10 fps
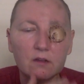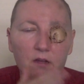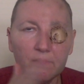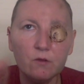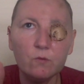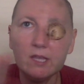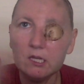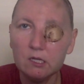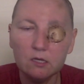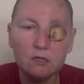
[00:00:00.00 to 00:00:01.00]
of the
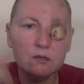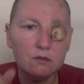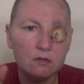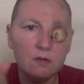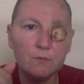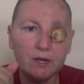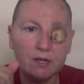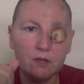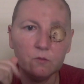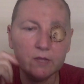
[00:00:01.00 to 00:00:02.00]
week, a
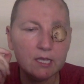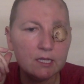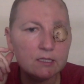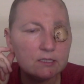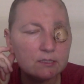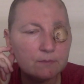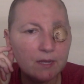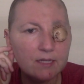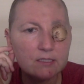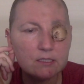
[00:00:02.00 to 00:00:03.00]
break on the weekends,
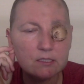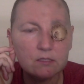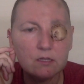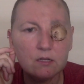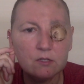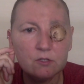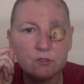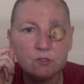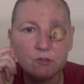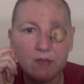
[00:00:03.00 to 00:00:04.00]
but
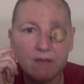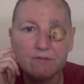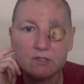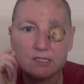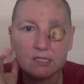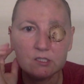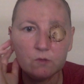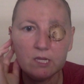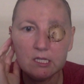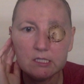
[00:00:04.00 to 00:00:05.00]
do that for 6
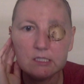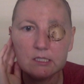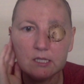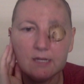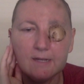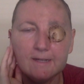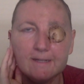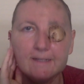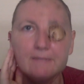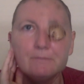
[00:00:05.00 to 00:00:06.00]
weeks.
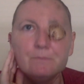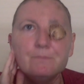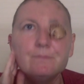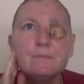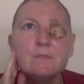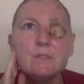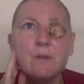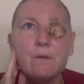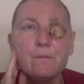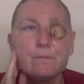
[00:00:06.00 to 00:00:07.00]

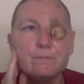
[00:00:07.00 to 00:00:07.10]
So